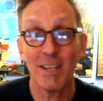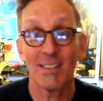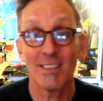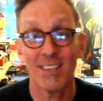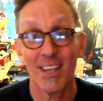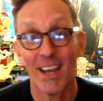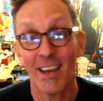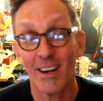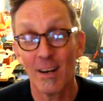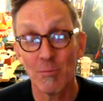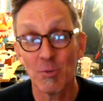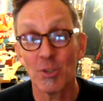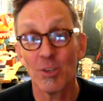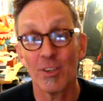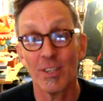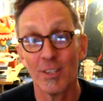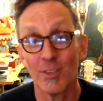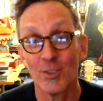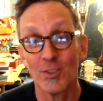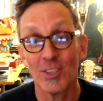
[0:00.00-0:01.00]
it's sad. I'm sure
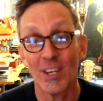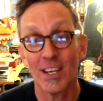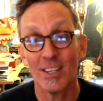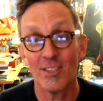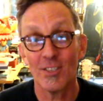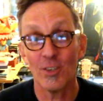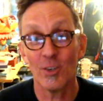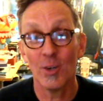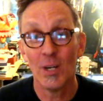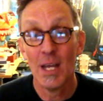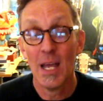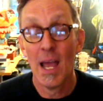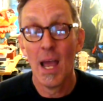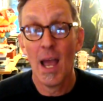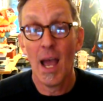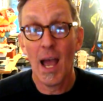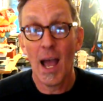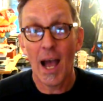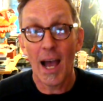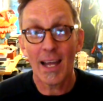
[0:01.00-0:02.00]
that you're sad too.
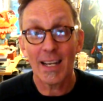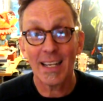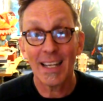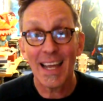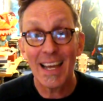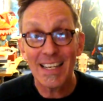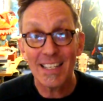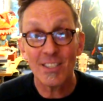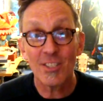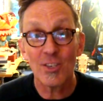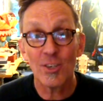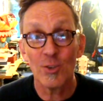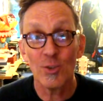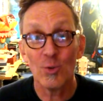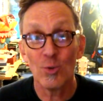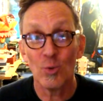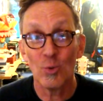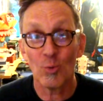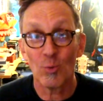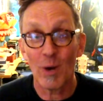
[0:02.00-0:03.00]
I'd like
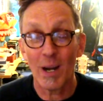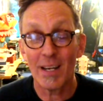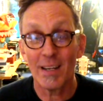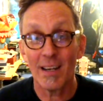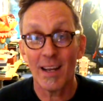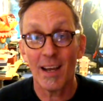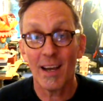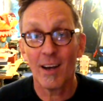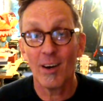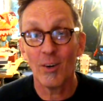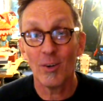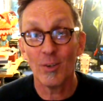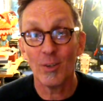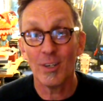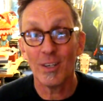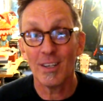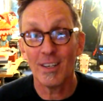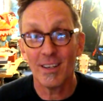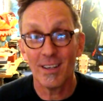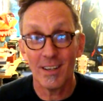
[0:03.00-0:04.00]
to right
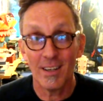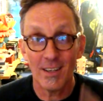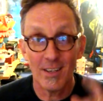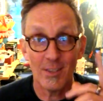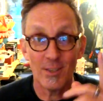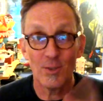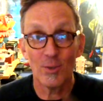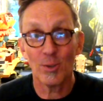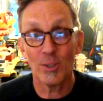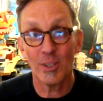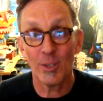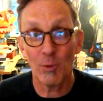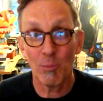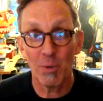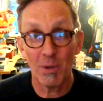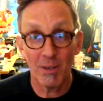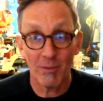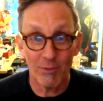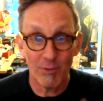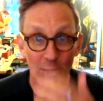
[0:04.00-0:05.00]
now do a little
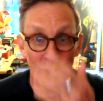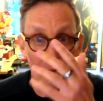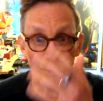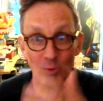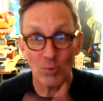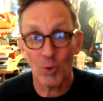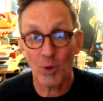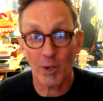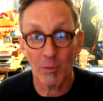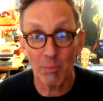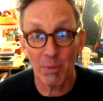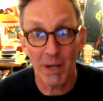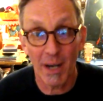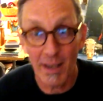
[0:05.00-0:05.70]
bit of nose work, but